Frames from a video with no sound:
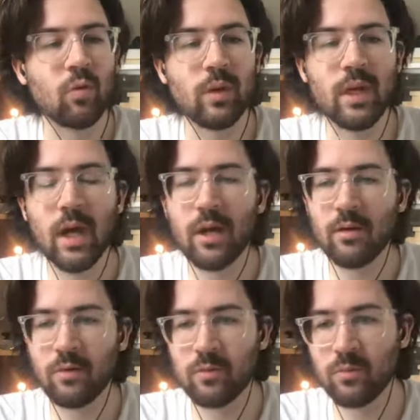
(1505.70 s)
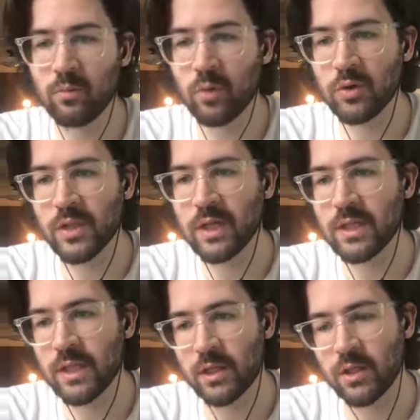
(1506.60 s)
We have
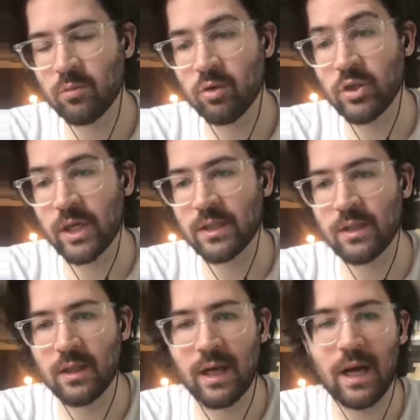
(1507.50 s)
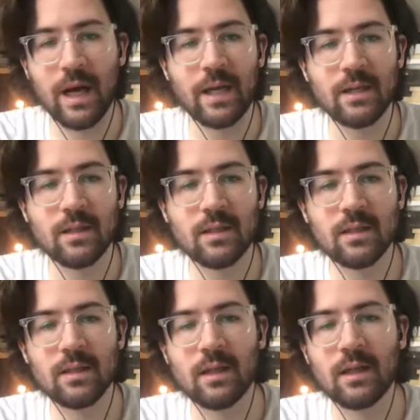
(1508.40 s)
Porzingis actually projected the highest.